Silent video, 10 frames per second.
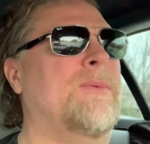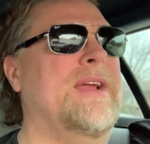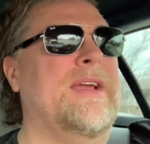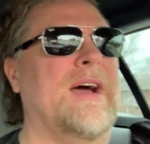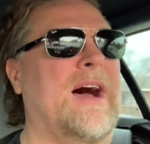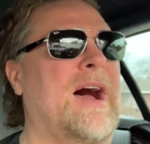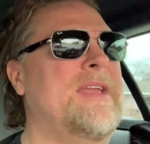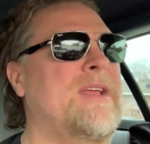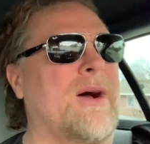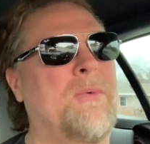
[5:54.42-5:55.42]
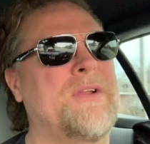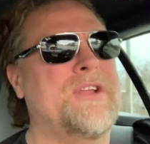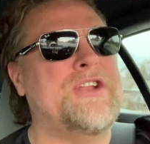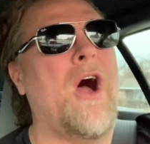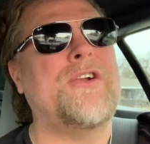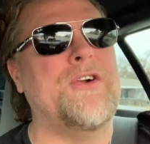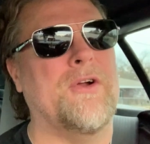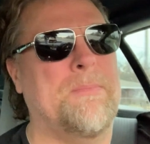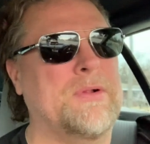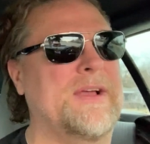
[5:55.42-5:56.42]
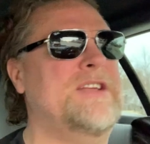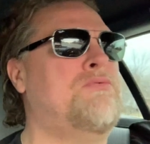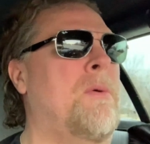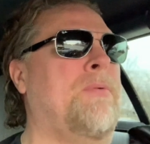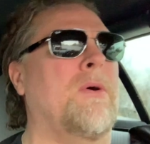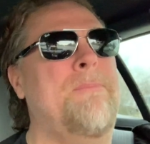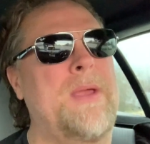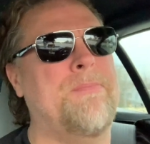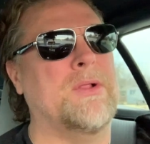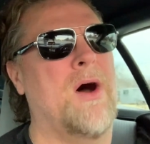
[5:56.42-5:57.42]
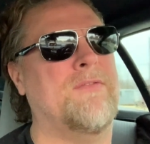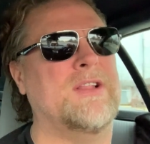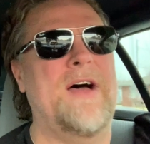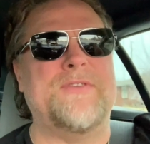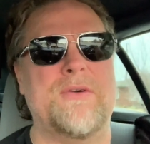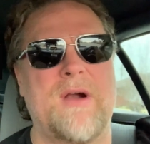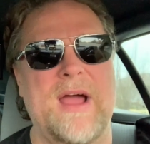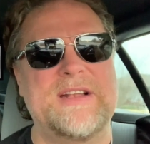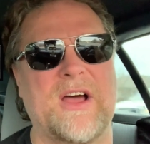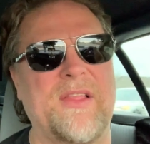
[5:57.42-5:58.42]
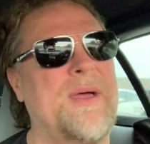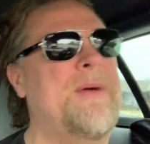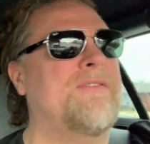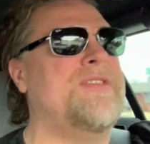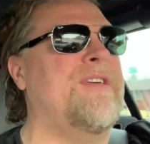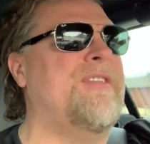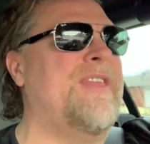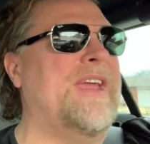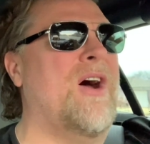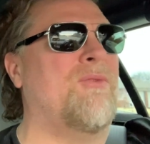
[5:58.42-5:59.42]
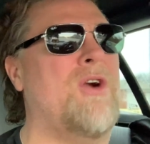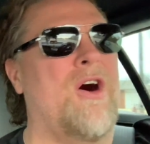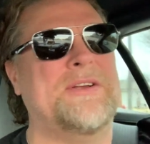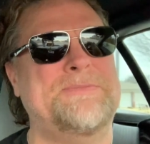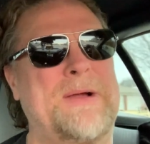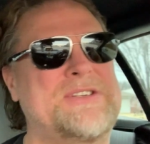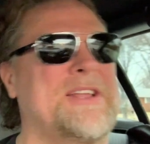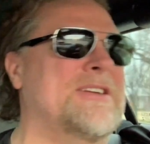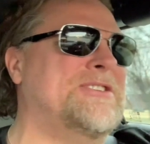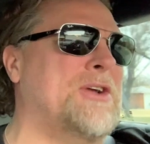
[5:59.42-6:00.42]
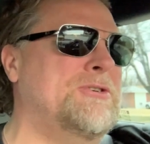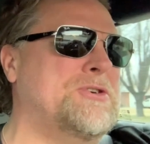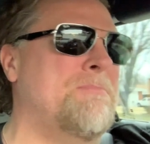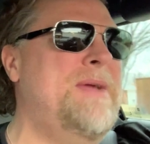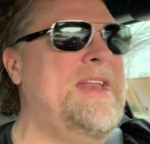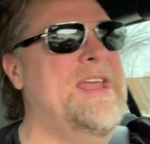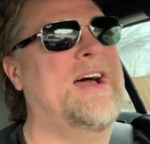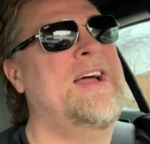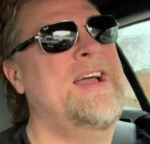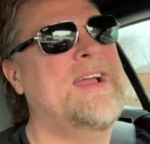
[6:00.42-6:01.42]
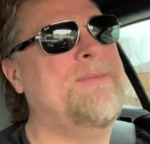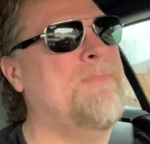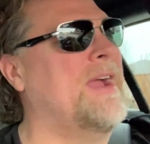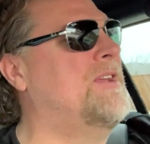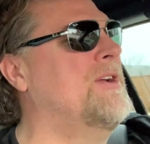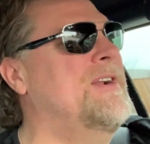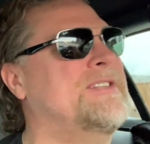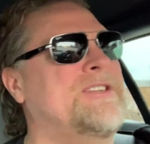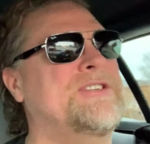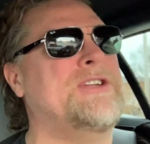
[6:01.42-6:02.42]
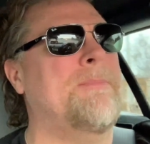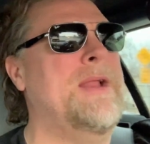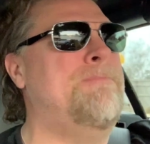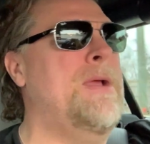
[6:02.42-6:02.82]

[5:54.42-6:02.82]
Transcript: we, uh, you know, we're the doctrinal police. We're pulling people over left and right, telling them everything that they got wrong, especially on social media. My goodness, there's so many